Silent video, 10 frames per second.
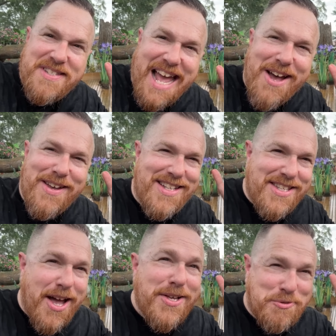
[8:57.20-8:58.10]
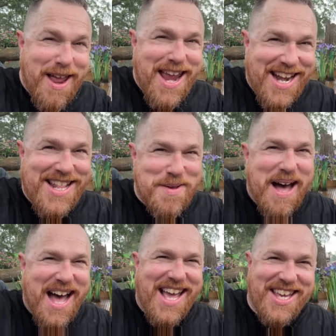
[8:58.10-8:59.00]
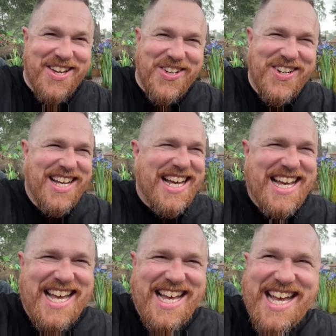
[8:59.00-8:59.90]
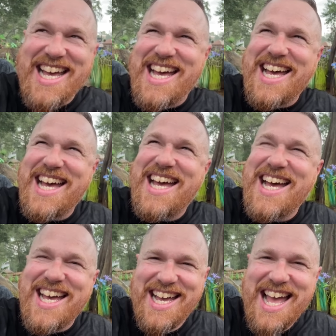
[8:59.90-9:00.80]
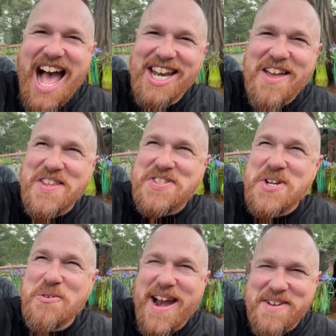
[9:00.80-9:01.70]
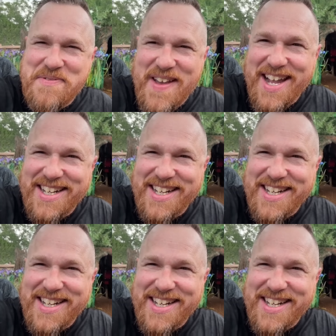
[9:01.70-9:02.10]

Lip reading: out it does rain in the bayou. I love this new rain effect.